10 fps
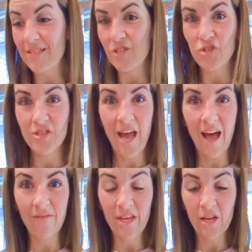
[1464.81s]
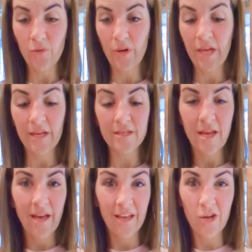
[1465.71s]
Just have the ingredients,
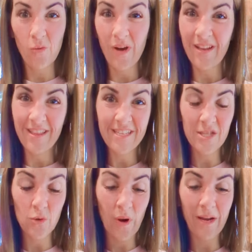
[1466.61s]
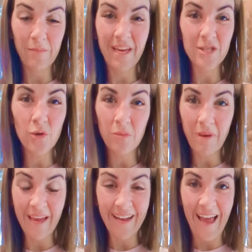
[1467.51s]
and you know what, this is great because you can make it
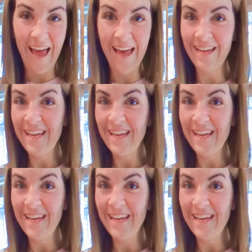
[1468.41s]
ahead,